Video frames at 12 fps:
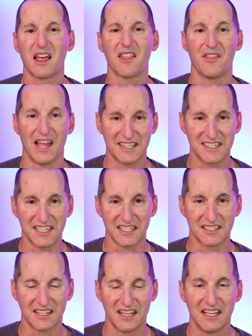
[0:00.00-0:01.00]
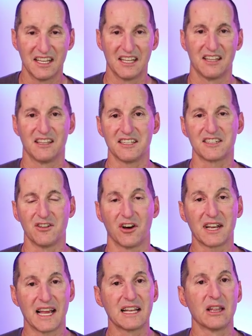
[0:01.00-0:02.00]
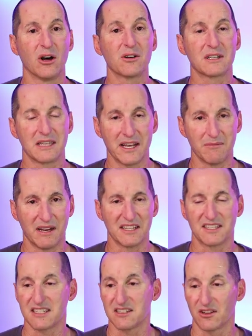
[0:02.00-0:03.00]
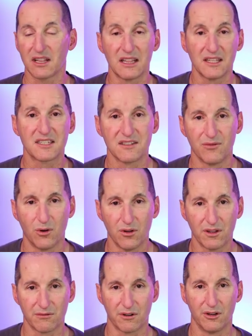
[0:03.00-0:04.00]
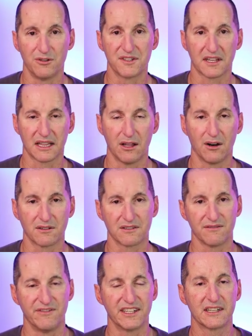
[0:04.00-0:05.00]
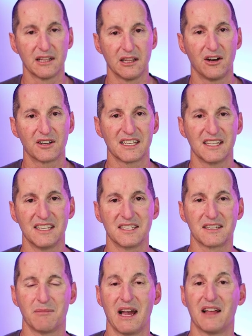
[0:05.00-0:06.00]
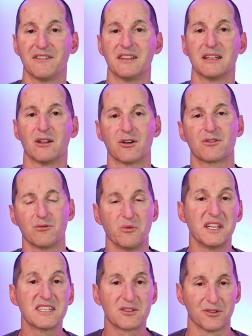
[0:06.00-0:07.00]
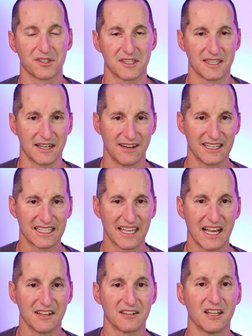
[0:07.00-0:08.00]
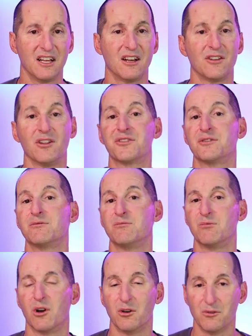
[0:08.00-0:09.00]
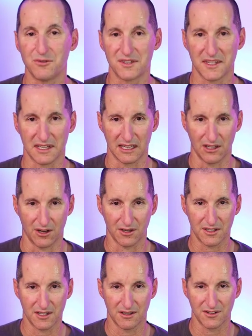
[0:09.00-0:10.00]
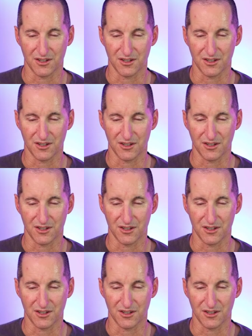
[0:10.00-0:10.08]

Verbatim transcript: That's it. It's not a lock database. It's not a list of all the rows that are locked. V$LOCK is about the lock resources that are allocated, not the rows that are locked.